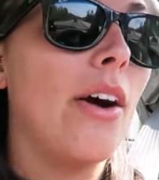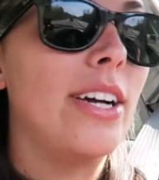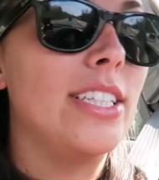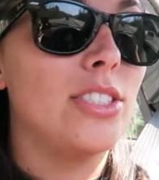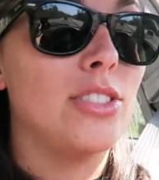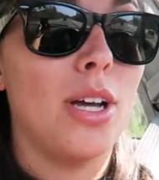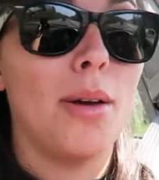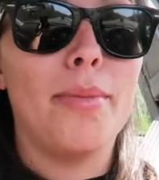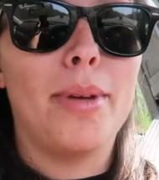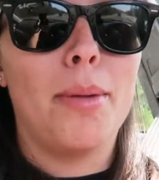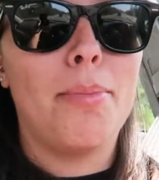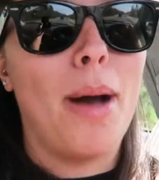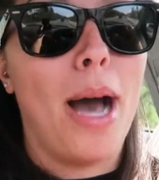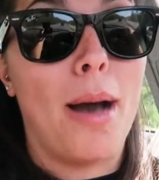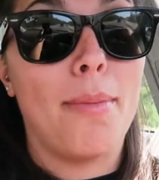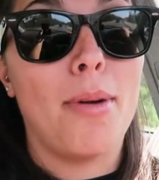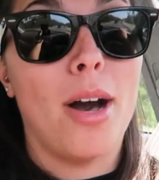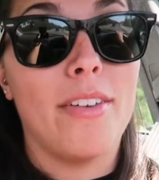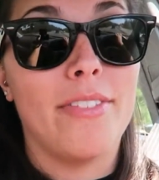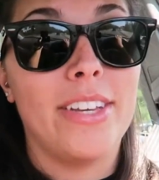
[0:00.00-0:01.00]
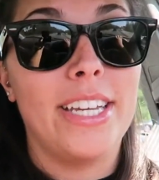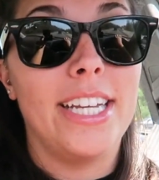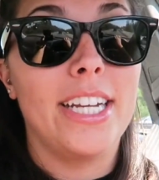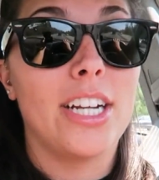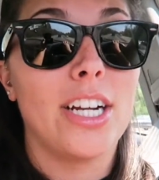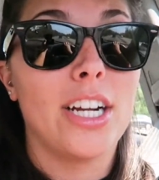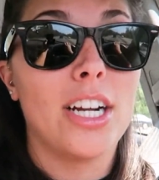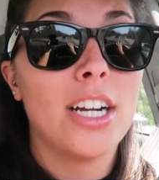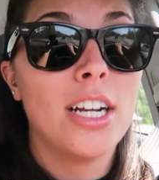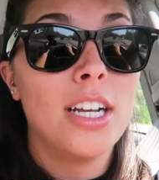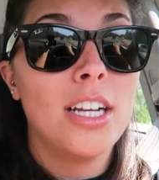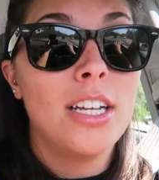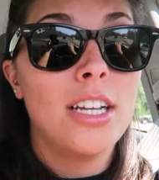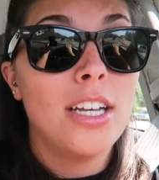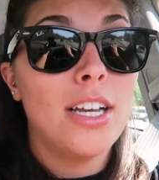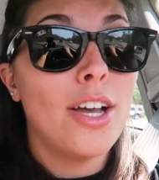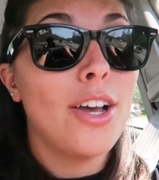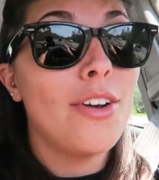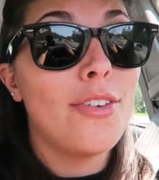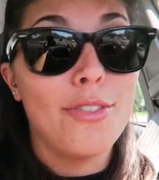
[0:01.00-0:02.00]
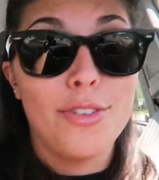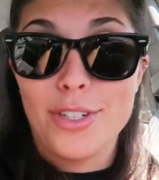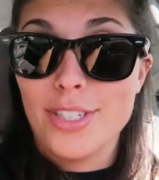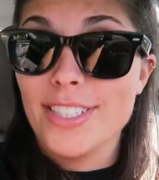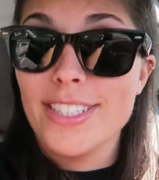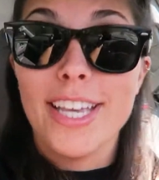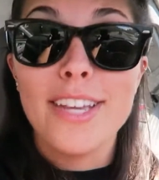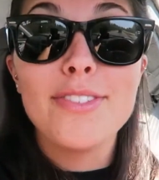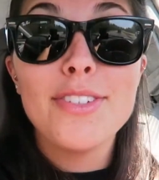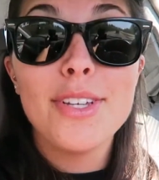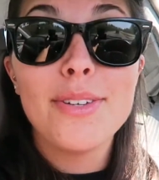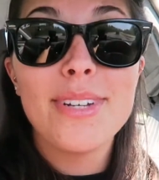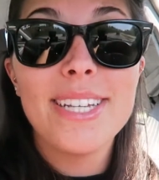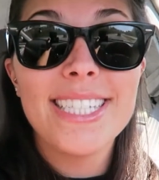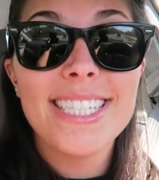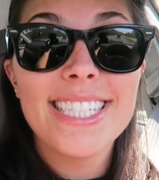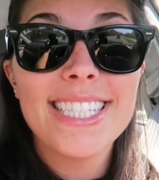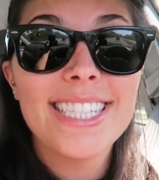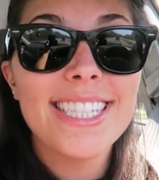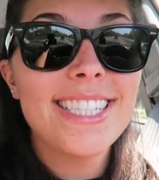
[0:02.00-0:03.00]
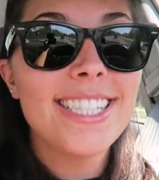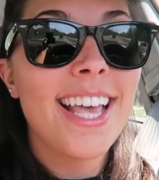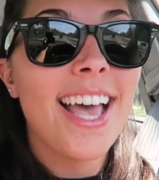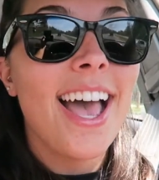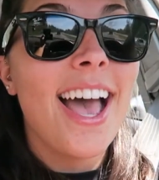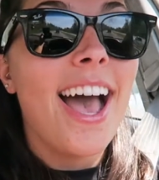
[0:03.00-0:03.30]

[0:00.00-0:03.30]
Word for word: And so I'm gonna pop off of here for safety reasons.